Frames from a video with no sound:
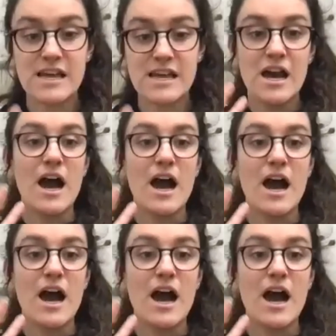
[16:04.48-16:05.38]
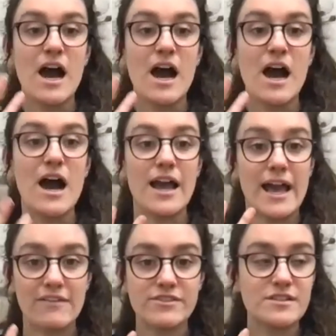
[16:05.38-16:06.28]
I haven't
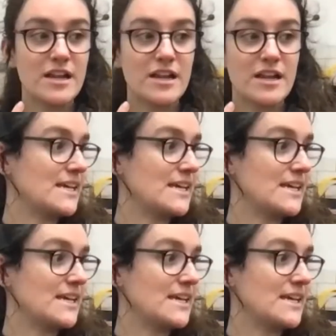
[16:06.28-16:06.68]
had